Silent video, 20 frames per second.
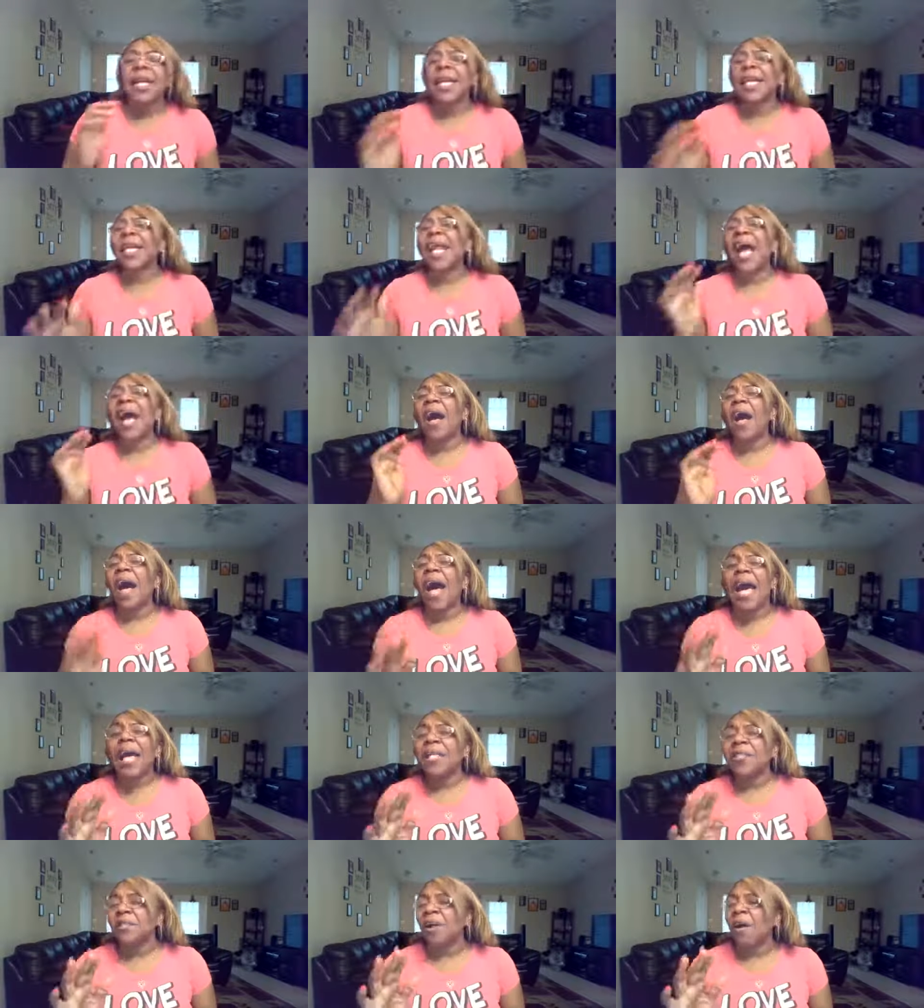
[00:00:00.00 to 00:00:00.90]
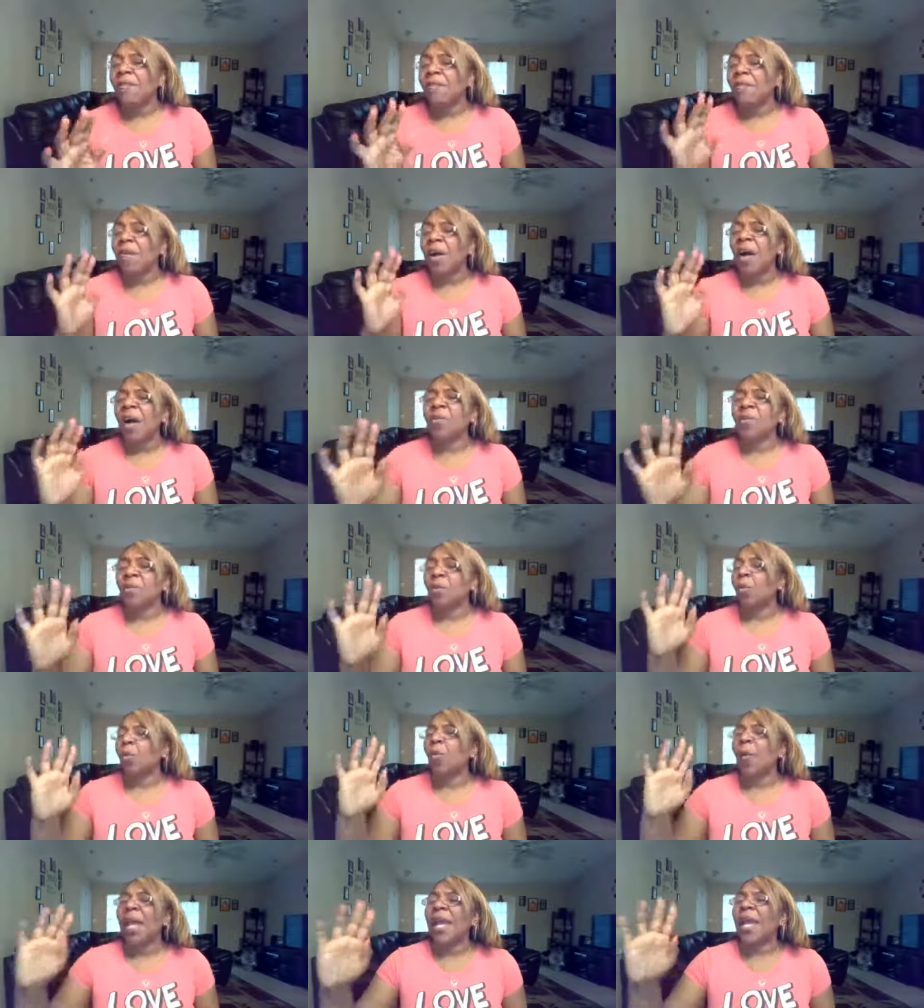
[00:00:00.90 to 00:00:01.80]
get our eyes off of other,
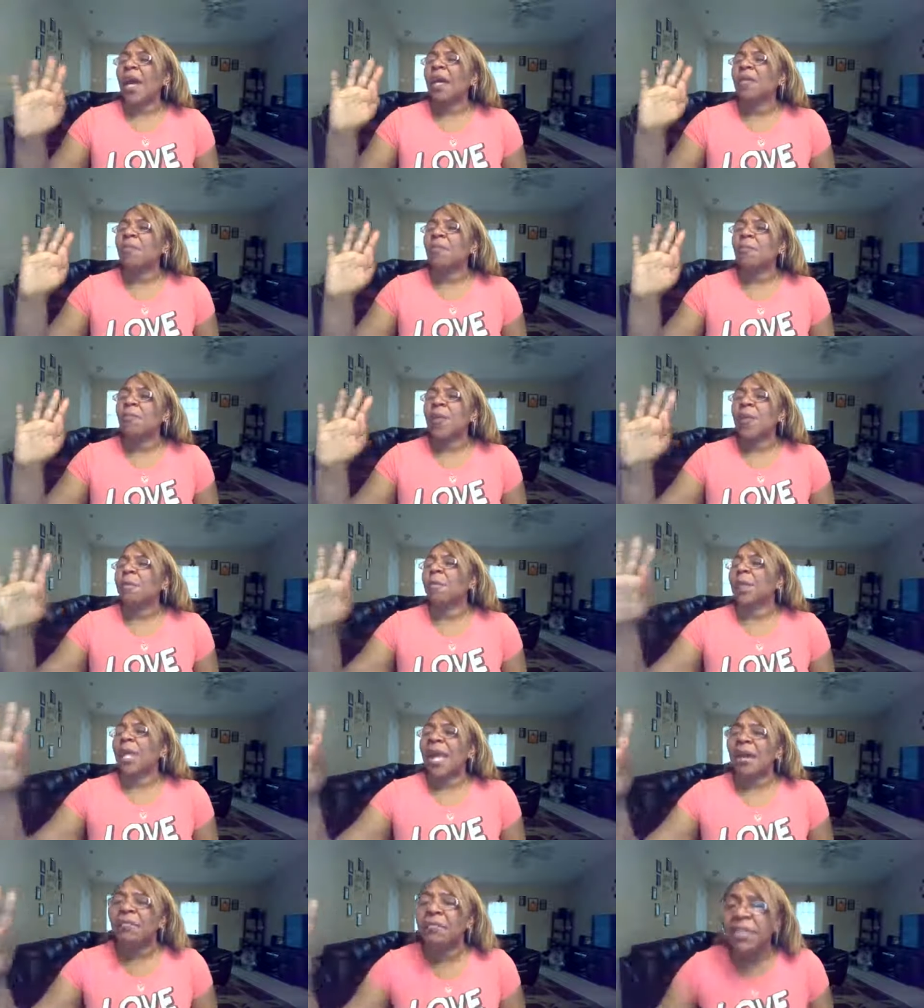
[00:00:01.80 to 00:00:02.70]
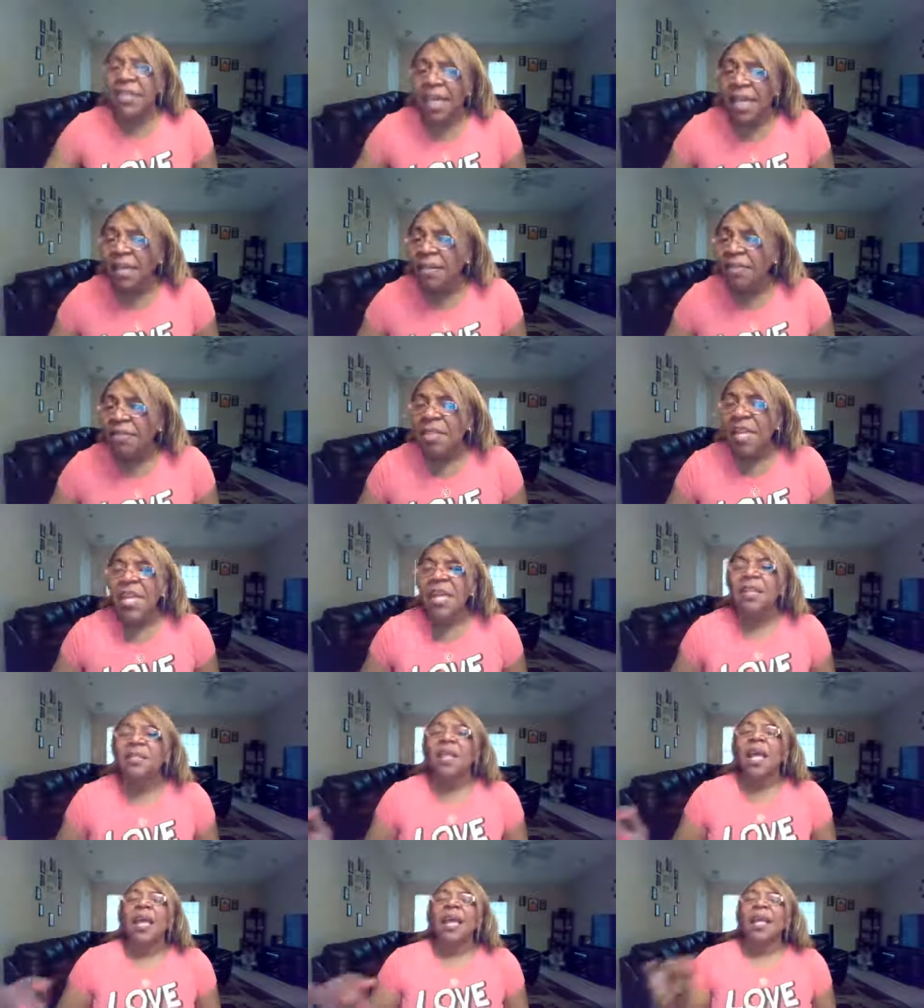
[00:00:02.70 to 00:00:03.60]
the way other people have done
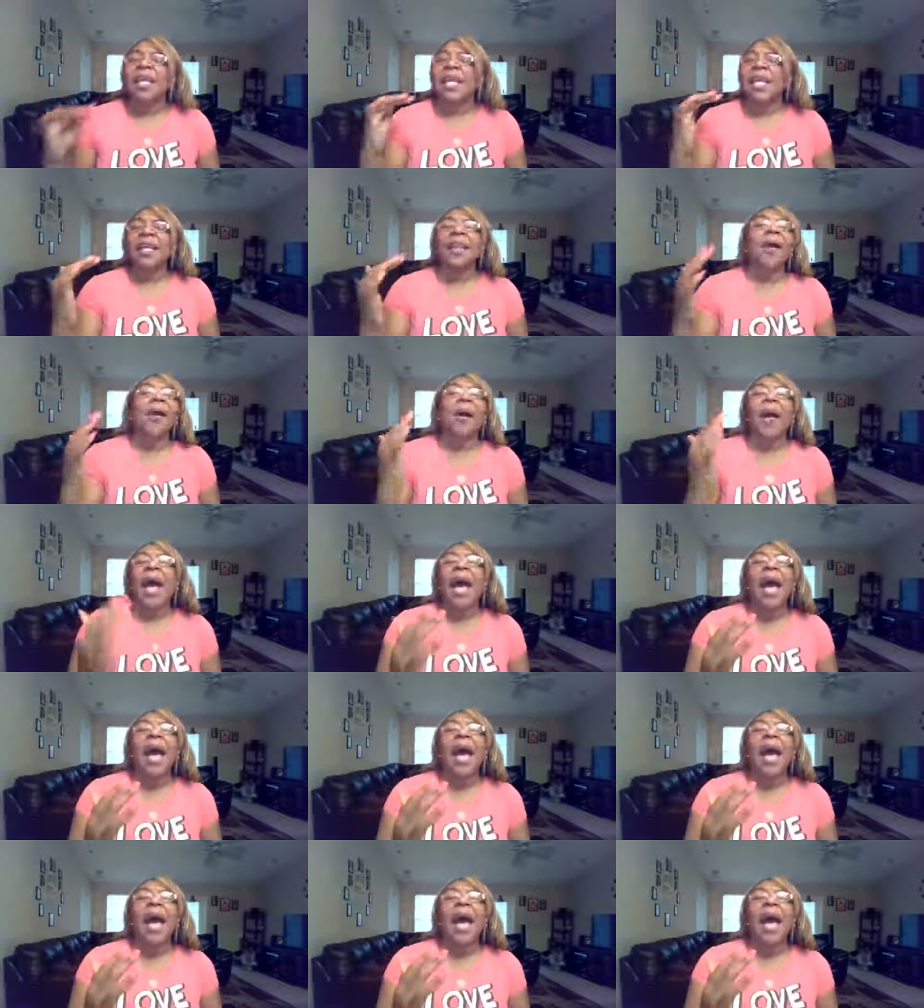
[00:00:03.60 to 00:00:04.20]
things get our